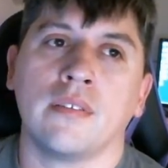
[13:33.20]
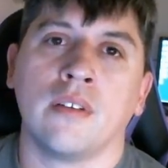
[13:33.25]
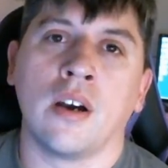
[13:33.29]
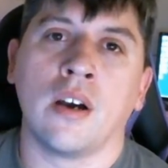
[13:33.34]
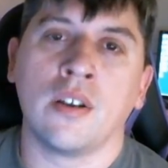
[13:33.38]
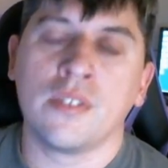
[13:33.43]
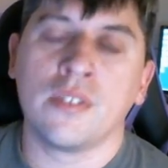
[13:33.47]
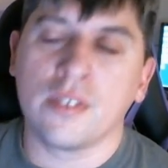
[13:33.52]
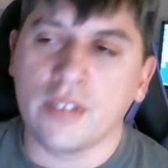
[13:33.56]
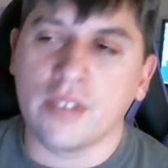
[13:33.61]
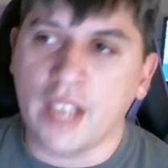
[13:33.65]

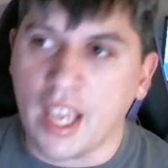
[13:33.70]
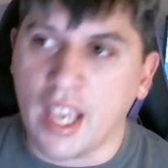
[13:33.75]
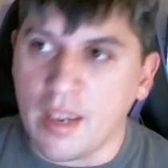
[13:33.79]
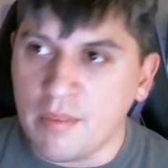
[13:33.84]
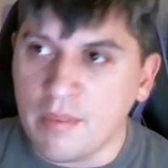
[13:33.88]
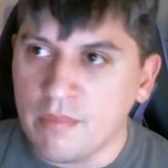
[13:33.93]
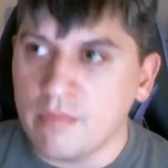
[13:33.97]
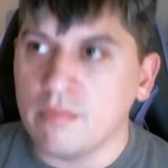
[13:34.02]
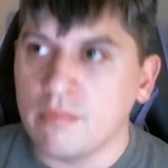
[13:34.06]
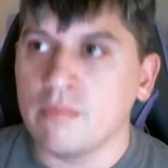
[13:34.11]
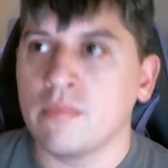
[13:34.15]
other
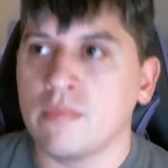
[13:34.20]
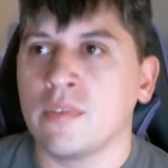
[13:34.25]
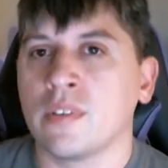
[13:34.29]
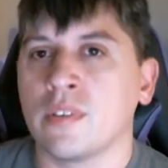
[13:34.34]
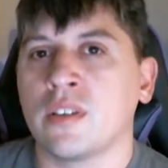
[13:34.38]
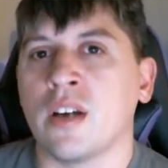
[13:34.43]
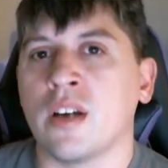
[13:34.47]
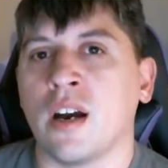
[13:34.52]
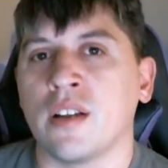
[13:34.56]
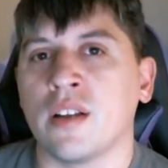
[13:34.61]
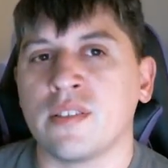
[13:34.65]
game
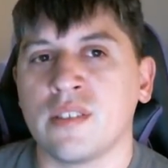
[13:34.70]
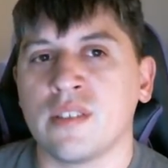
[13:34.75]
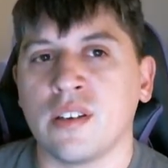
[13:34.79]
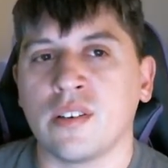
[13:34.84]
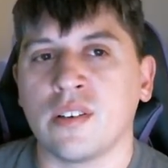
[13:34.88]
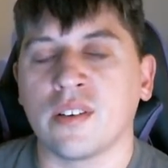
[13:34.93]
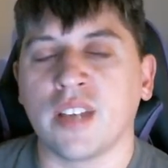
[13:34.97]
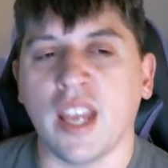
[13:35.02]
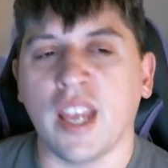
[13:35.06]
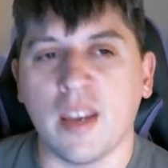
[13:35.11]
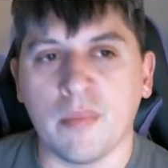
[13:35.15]
content
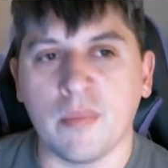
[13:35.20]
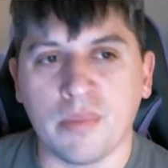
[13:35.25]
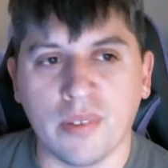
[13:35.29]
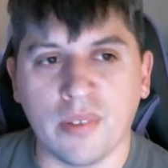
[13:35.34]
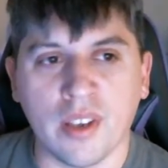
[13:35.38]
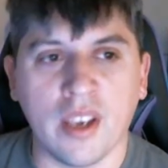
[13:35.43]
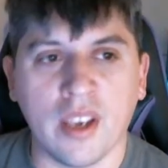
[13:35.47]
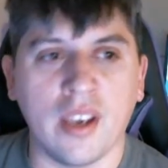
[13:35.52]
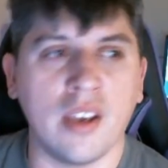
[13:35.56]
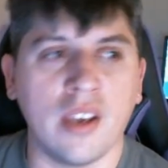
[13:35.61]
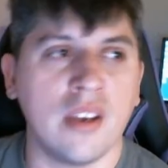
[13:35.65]
or
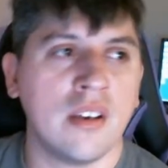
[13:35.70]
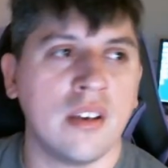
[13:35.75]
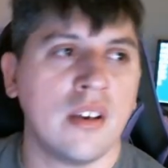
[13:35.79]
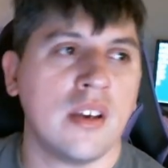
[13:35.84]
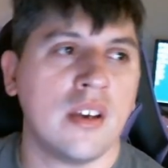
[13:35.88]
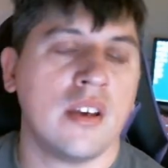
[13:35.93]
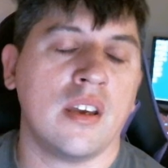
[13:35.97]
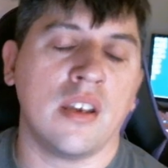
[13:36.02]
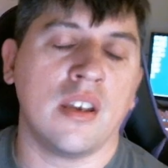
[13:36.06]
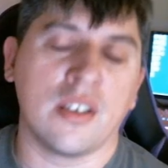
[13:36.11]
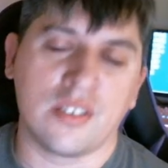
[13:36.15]
gameplay,
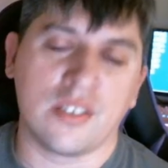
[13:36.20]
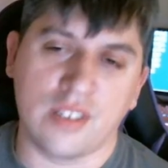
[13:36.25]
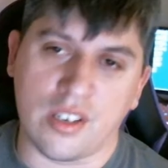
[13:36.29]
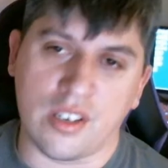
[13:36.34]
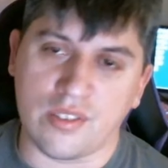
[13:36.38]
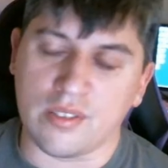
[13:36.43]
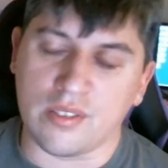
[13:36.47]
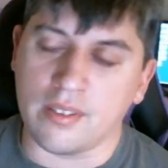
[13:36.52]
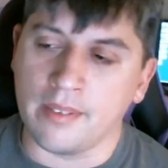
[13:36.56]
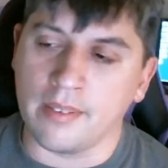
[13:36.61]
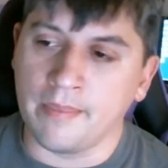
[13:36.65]

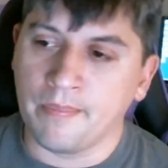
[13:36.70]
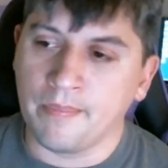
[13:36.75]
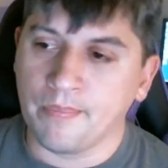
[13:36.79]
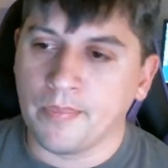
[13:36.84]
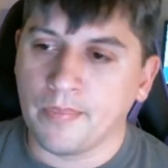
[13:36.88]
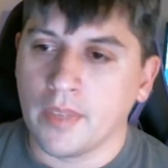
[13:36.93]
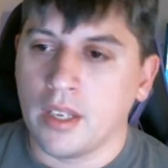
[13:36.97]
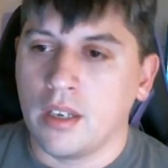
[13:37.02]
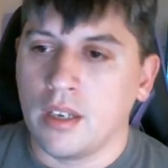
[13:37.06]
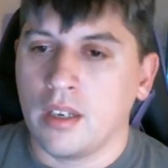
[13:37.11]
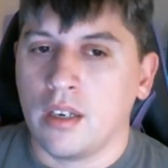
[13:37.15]
etc.
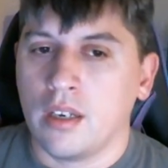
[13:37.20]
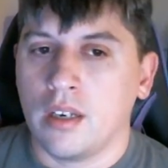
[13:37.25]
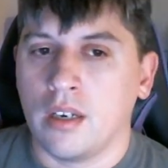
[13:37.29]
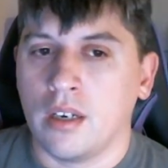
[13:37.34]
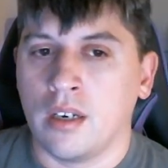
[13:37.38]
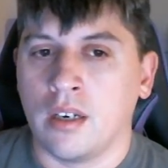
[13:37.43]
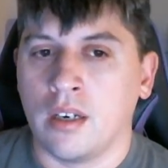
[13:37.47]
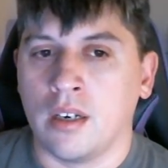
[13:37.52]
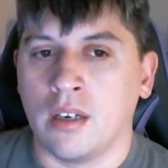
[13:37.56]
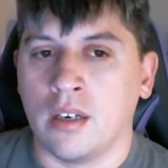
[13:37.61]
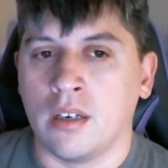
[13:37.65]

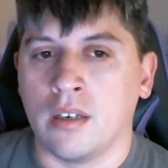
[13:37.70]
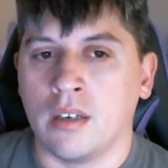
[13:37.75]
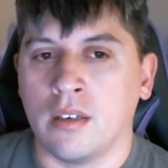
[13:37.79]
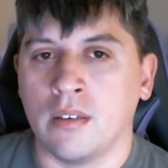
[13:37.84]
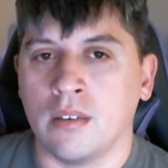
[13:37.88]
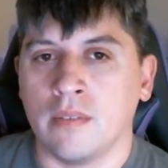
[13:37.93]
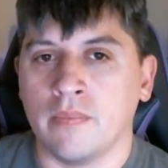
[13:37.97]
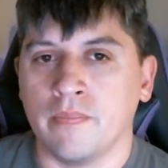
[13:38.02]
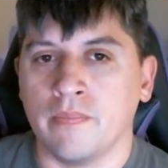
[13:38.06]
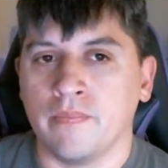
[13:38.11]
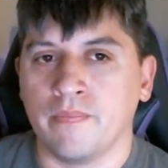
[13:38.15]

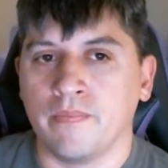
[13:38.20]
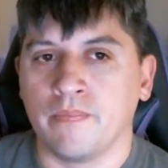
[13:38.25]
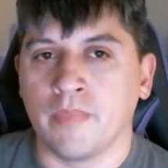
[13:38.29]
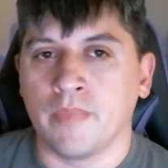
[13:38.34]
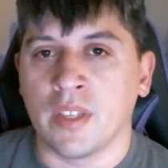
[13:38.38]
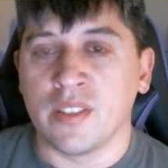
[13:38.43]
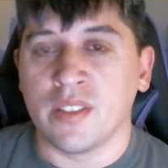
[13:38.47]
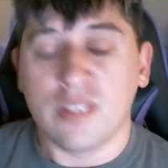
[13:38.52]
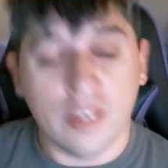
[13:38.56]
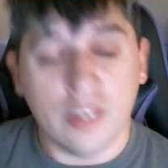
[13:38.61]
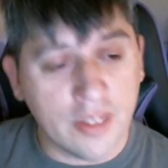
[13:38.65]

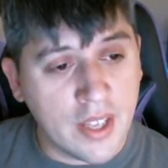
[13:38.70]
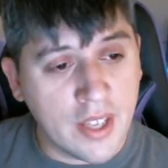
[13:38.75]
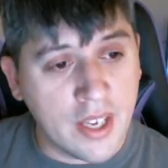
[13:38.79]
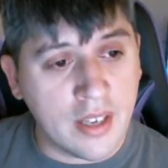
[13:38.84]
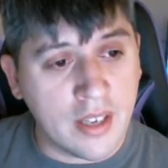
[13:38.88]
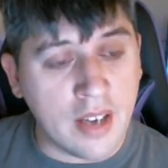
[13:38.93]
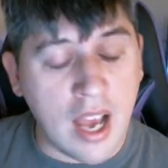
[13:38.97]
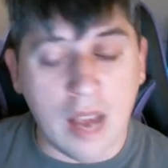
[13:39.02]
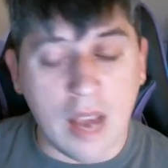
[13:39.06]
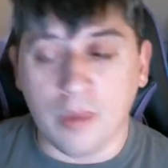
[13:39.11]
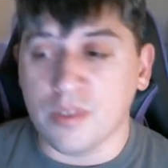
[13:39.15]
Until
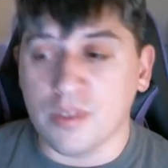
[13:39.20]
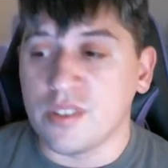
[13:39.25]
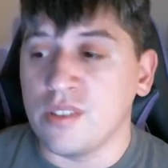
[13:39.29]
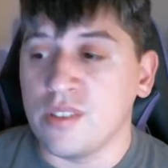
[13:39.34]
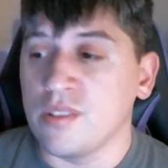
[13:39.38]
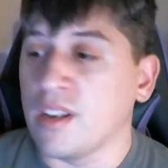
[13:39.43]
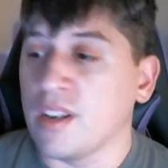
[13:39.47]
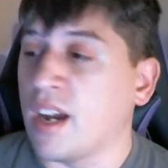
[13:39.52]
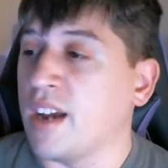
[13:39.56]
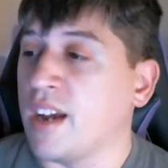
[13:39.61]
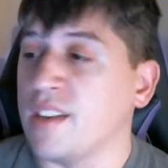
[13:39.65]
then, I will see
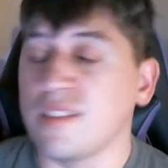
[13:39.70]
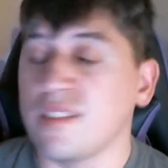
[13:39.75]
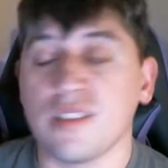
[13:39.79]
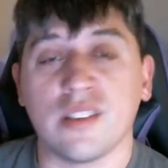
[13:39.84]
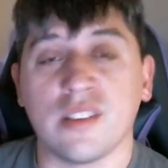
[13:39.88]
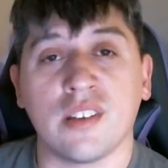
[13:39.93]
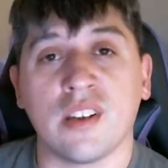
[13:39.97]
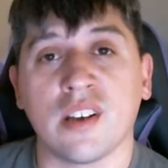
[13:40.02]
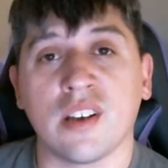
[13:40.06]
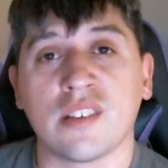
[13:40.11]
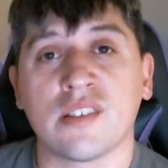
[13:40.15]
you guys in
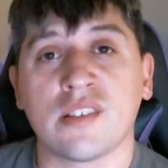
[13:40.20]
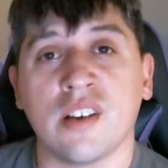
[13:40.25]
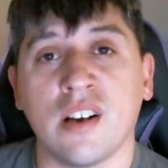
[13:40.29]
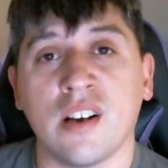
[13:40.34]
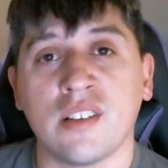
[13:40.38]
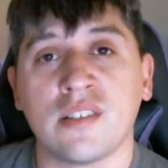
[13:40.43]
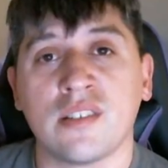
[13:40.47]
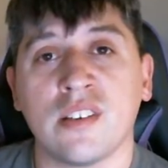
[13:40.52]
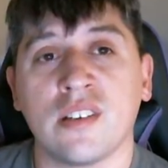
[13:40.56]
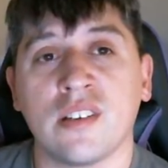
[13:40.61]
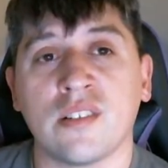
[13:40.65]
the next
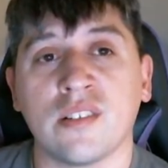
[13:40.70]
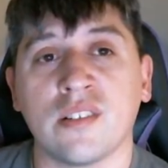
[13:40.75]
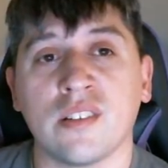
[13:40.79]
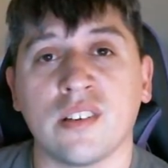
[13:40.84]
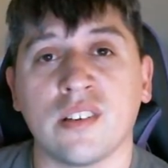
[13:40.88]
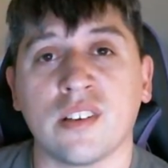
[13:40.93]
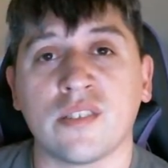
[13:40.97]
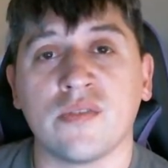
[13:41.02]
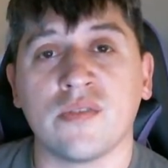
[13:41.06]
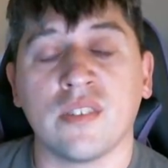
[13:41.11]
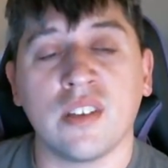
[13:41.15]
content or the
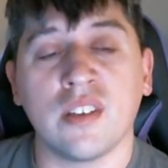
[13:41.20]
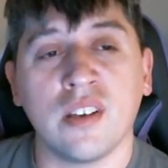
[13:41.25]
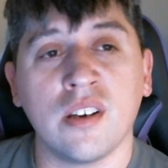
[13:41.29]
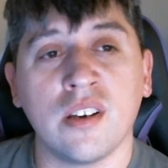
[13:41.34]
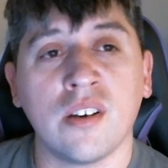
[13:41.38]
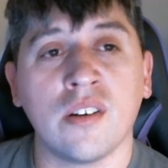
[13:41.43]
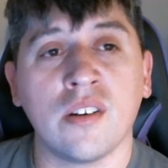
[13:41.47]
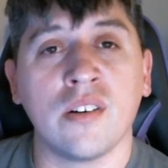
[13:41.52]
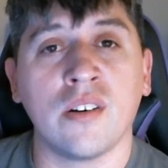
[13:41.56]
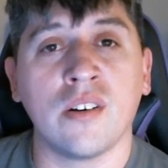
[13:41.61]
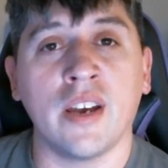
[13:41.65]
next
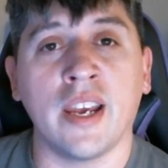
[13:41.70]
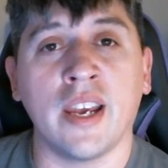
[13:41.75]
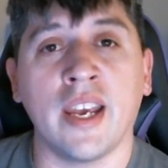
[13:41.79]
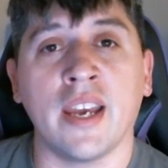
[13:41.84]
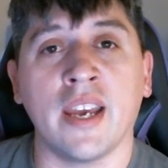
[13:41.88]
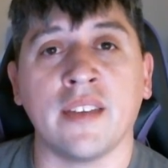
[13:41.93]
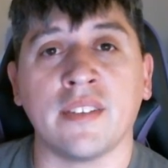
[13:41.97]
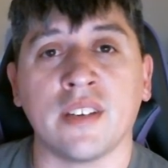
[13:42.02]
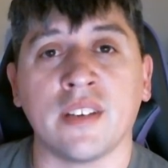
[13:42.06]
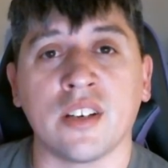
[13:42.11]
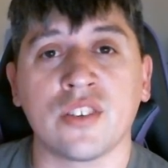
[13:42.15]
video
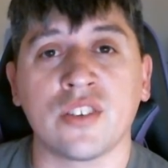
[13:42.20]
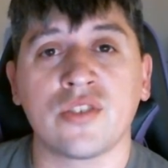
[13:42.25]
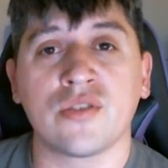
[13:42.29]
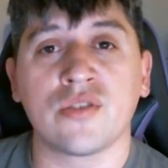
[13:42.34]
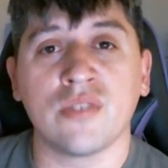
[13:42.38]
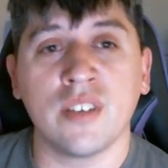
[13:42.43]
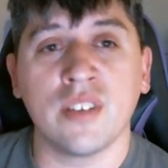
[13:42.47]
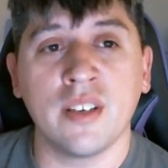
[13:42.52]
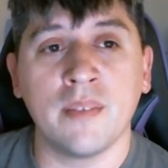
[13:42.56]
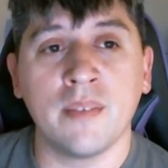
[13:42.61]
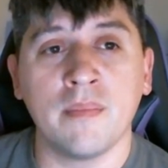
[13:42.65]
and the next
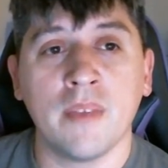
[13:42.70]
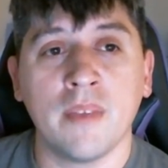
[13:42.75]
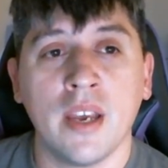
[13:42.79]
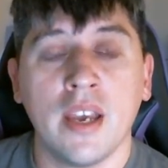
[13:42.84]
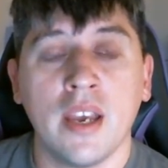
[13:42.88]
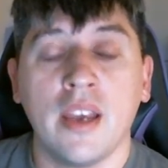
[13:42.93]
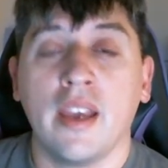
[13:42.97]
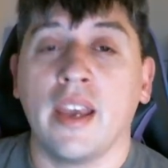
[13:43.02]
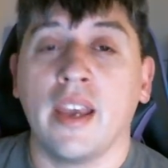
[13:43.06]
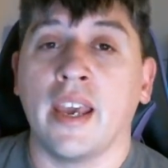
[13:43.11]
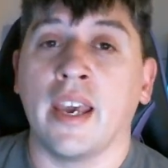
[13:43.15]
stream,
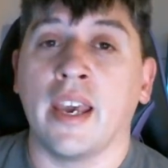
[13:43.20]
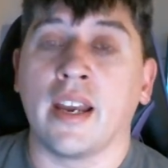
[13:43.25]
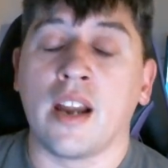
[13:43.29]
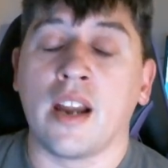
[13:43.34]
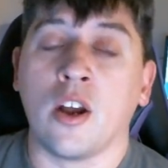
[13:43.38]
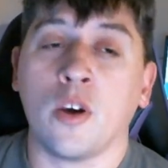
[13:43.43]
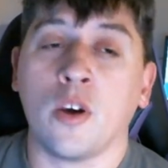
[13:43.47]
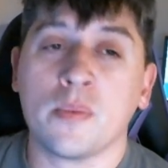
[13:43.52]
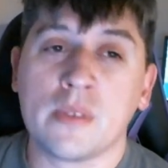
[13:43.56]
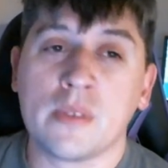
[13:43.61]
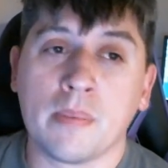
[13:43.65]
and I
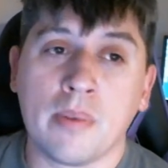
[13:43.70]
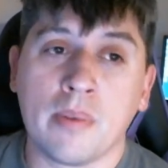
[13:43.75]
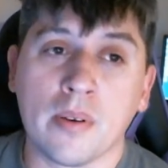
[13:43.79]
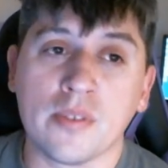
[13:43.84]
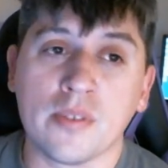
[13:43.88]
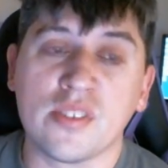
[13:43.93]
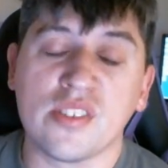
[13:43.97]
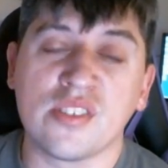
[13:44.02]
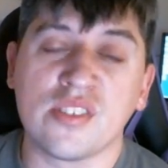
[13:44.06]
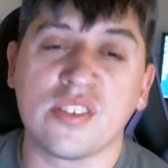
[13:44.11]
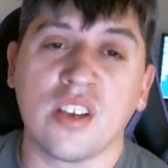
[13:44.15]
hope to
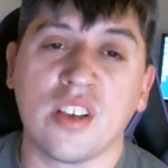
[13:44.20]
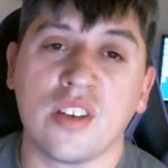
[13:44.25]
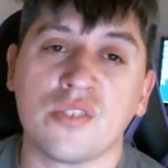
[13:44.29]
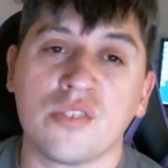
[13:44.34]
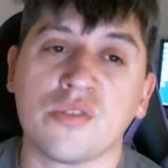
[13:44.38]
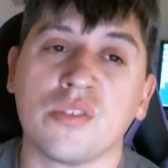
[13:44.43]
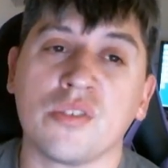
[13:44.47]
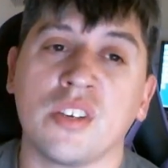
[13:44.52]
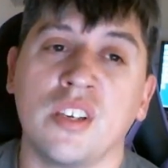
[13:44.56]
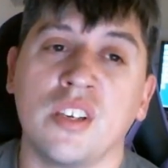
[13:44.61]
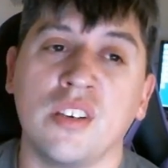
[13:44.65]
post the
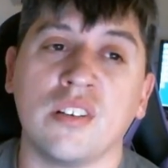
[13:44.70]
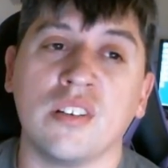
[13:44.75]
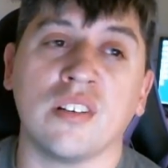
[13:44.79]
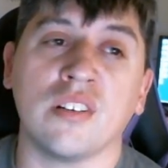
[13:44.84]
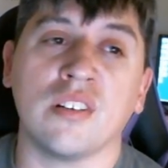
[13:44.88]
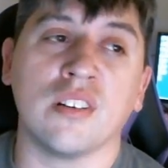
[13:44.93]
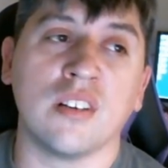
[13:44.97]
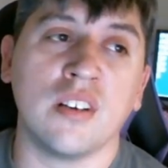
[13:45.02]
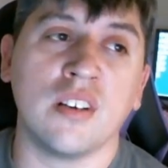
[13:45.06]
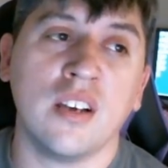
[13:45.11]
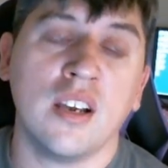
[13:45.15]
schedule
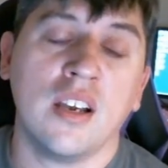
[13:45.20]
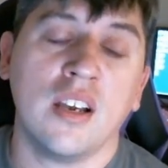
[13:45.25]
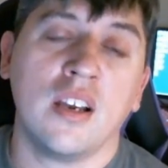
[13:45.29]
here